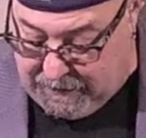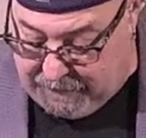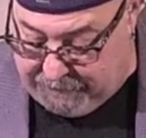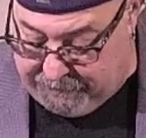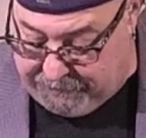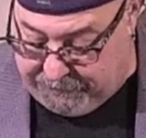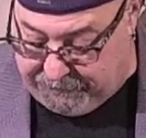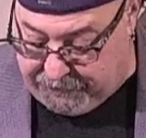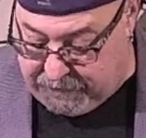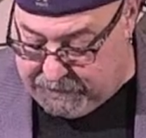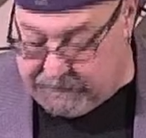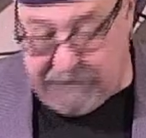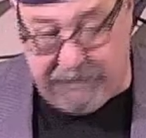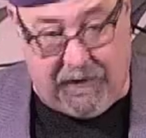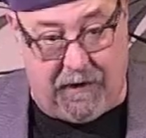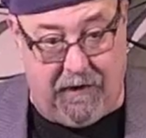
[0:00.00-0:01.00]
And
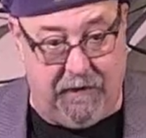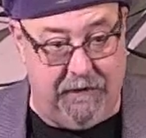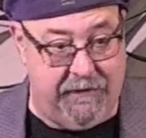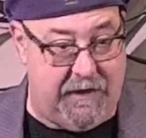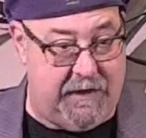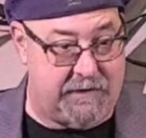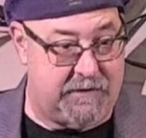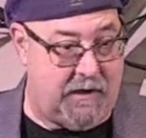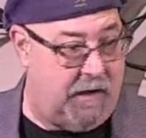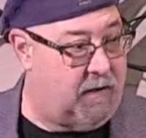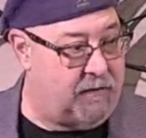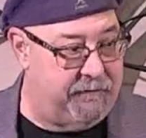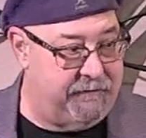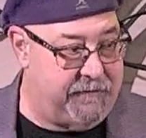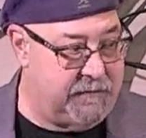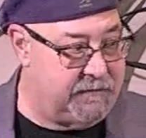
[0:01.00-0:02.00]
first of all, that's
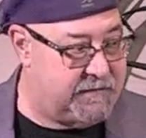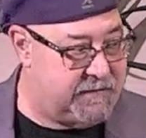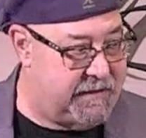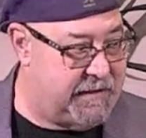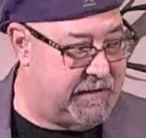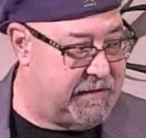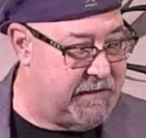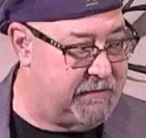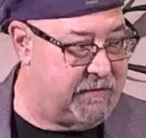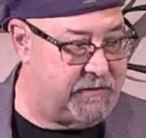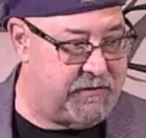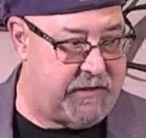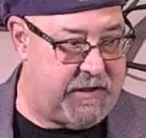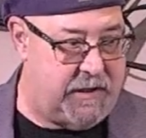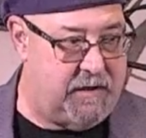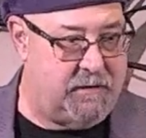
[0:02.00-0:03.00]
all of you sitting in
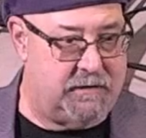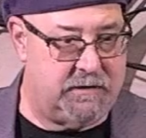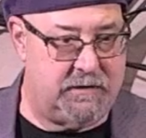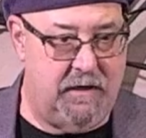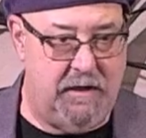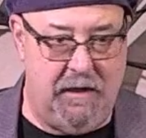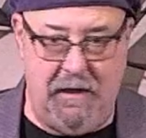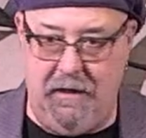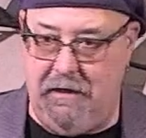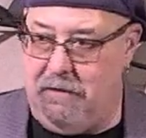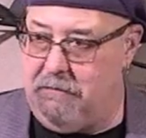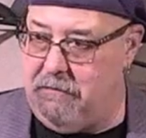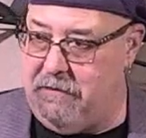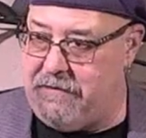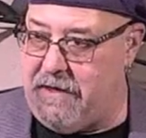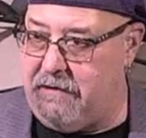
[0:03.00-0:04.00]
the chairs.
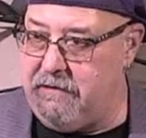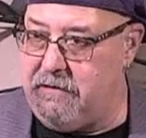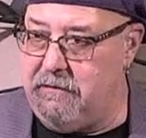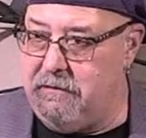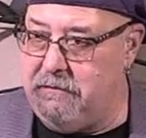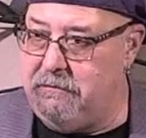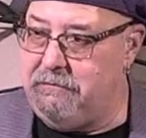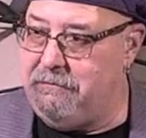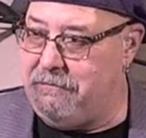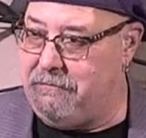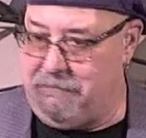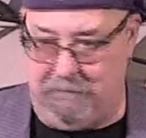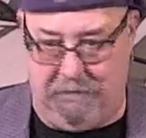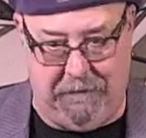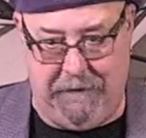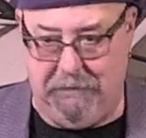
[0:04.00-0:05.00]
Without you,
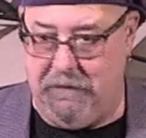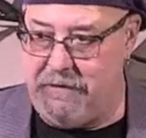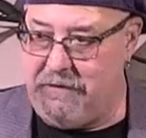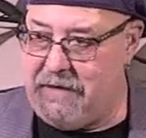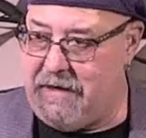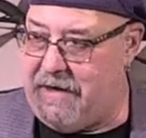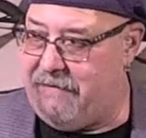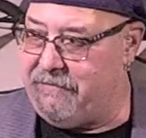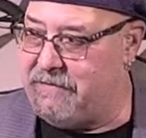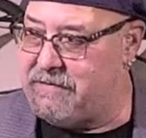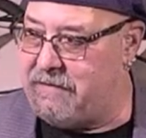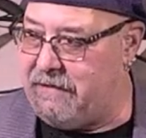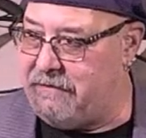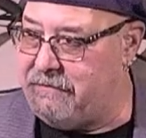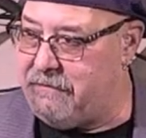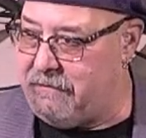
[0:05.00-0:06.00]
we wouldn't have a
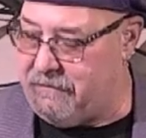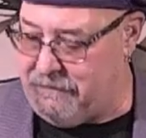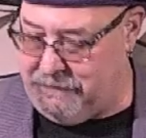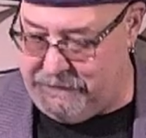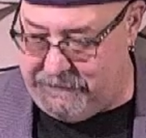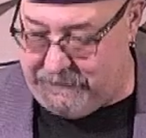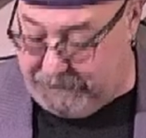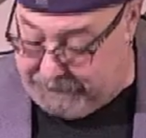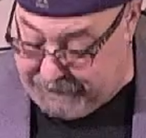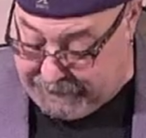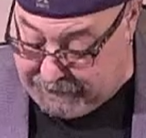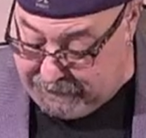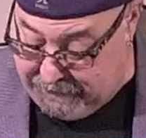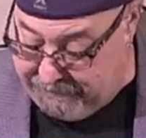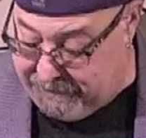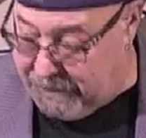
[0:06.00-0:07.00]
center. And so
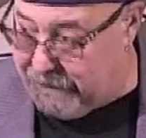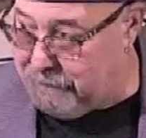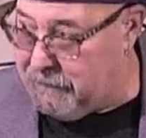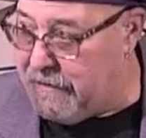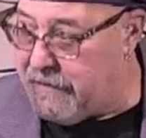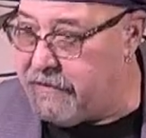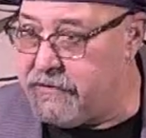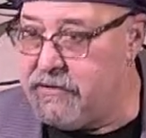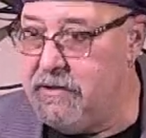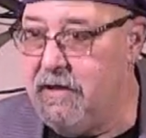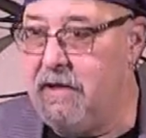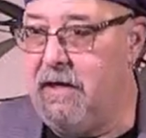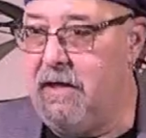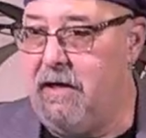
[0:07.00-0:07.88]
thank you very much.